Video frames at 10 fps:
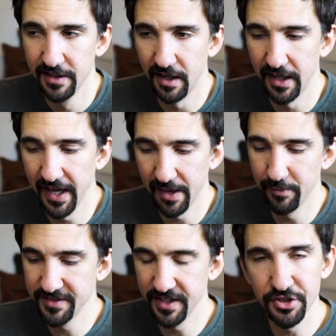I am
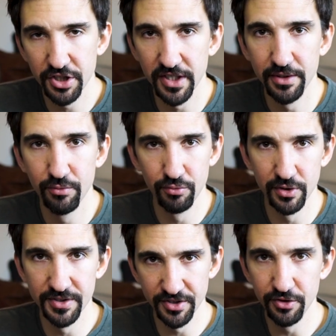essentially
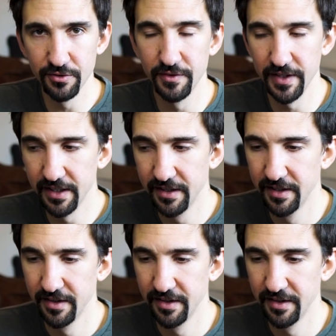resolving